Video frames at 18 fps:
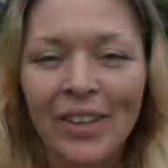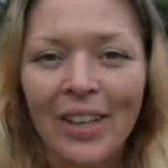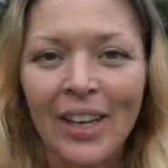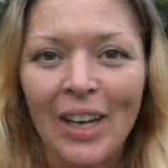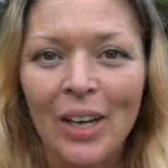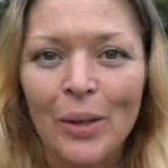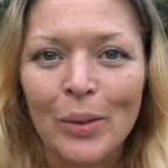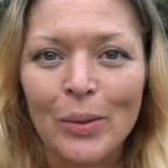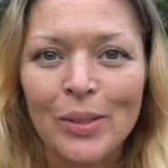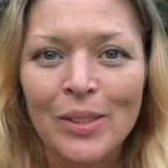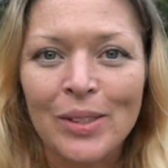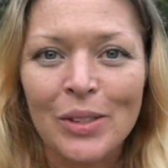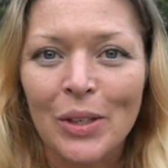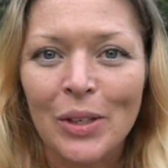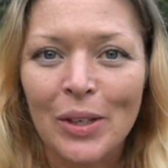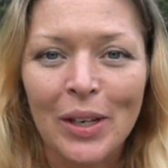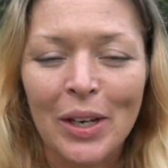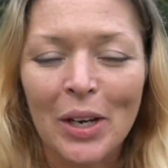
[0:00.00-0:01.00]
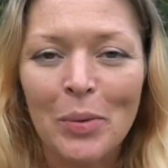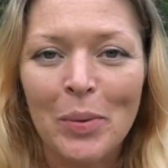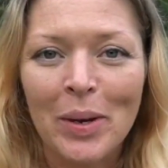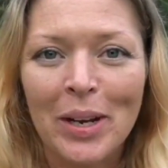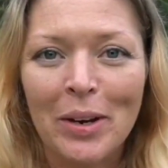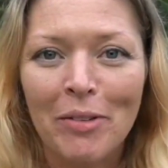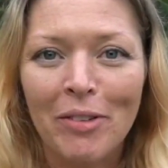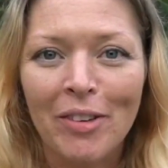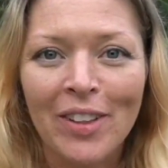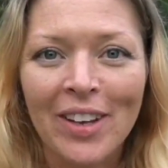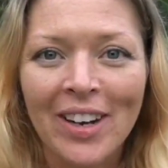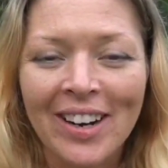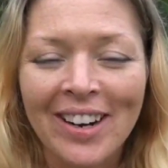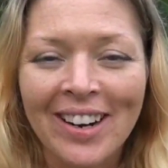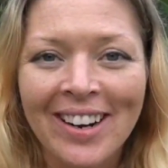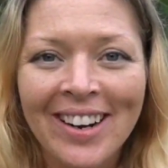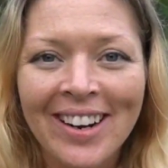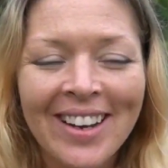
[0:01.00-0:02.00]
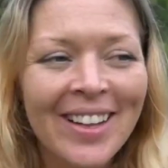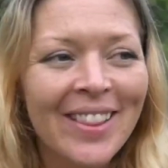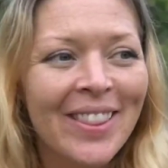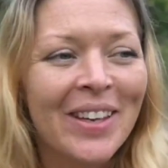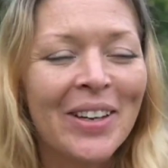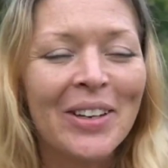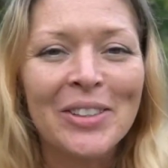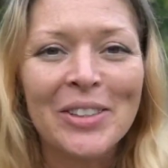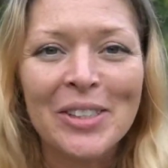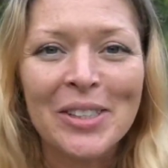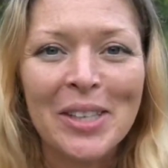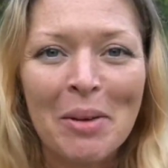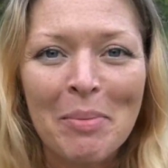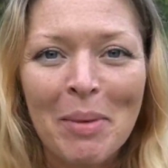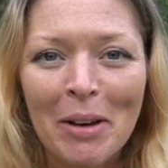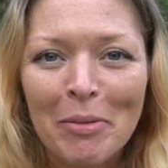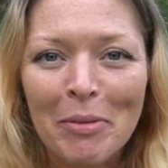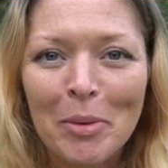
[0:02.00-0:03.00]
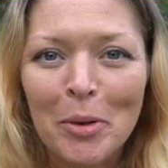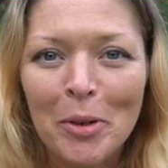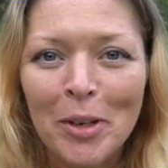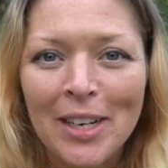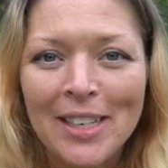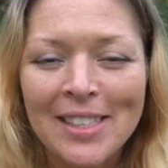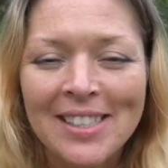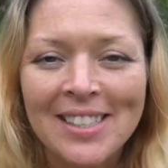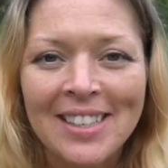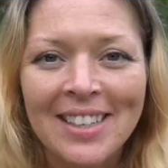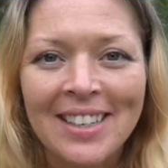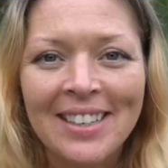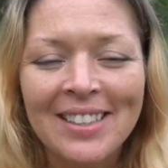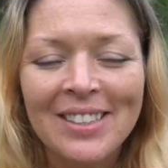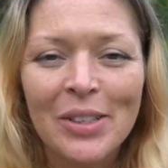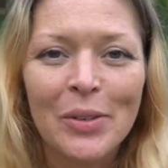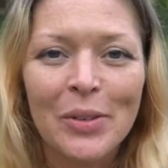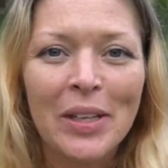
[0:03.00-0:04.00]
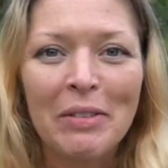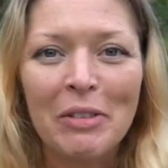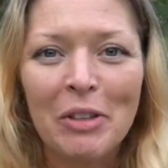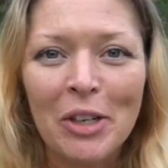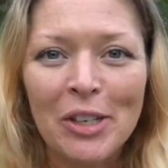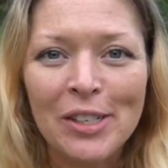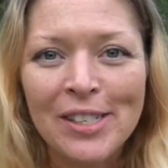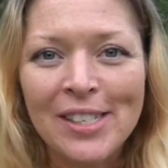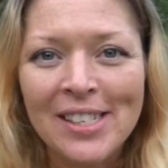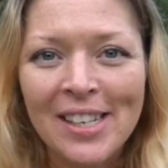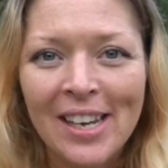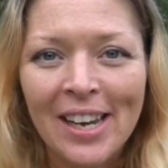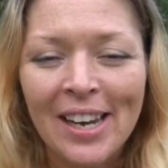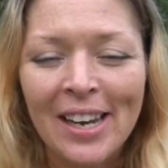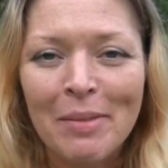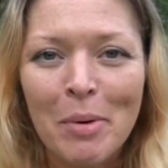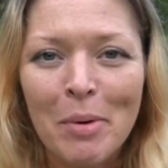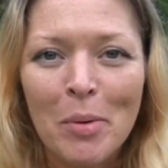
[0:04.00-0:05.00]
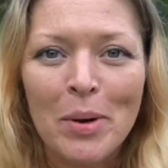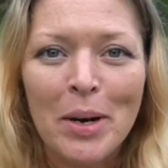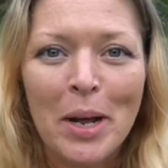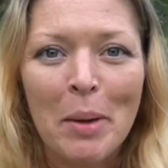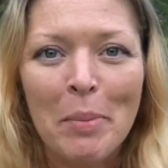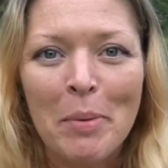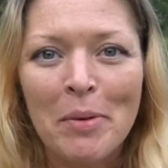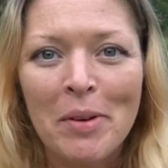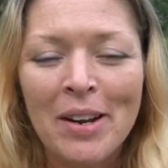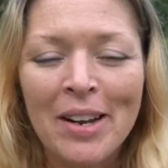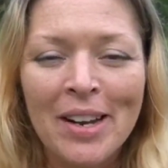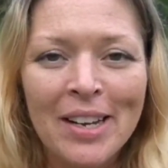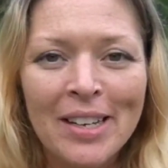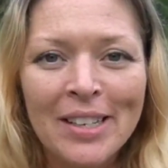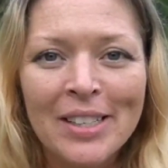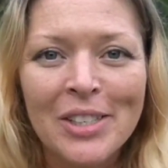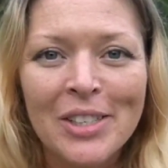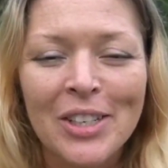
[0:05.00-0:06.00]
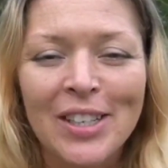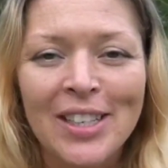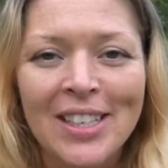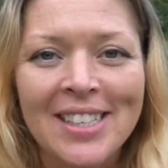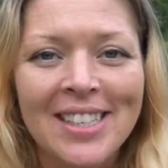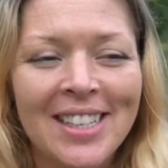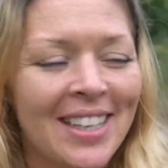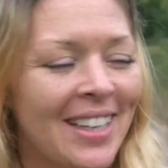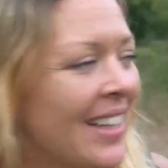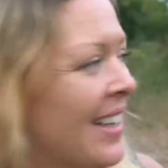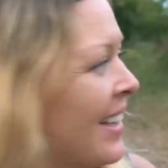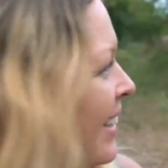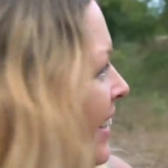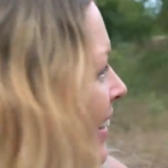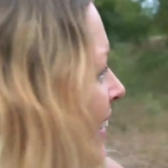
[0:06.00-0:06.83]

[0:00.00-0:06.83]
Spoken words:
the cows talking away over there. They all just came back from grazing, so they have a lot to say about what happened during the day.